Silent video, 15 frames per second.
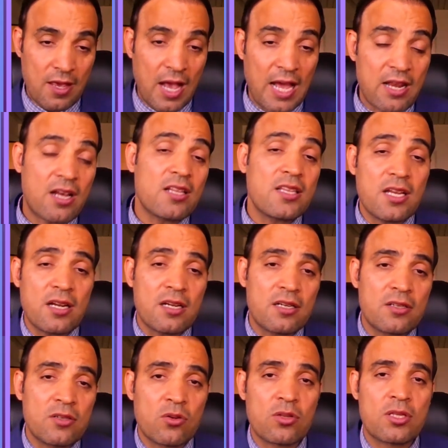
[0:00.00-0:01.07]
Another
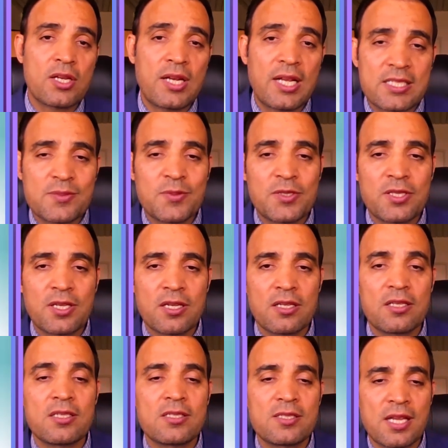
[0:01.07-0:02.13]
neurotransmitter
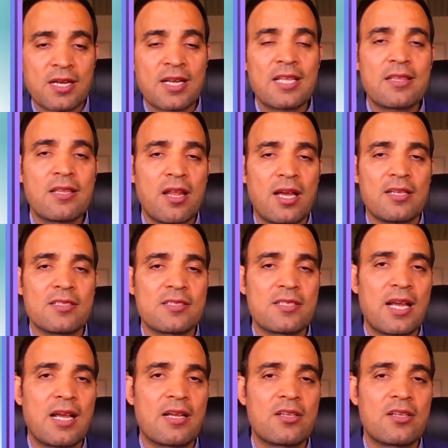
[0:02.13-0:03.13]
is the red lines.